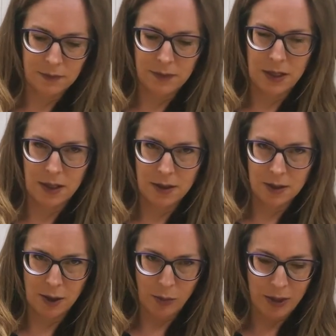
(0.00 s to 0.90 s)
I like this
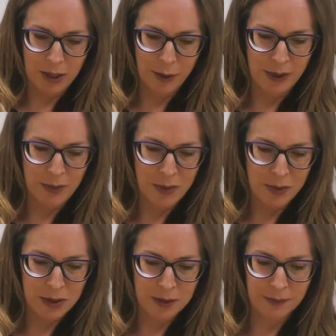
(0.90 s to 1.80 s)
globby gluey
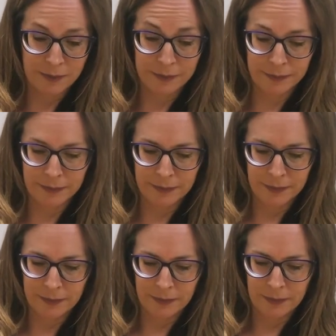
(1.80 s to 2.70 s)
moment.
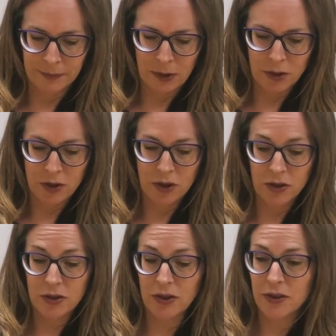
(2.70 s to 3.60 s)
Lots and
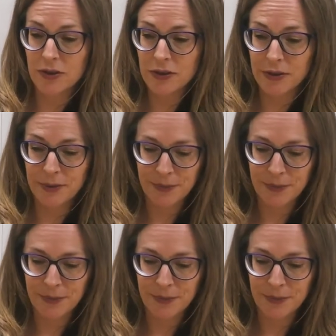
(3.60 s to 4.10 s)
lots and lots.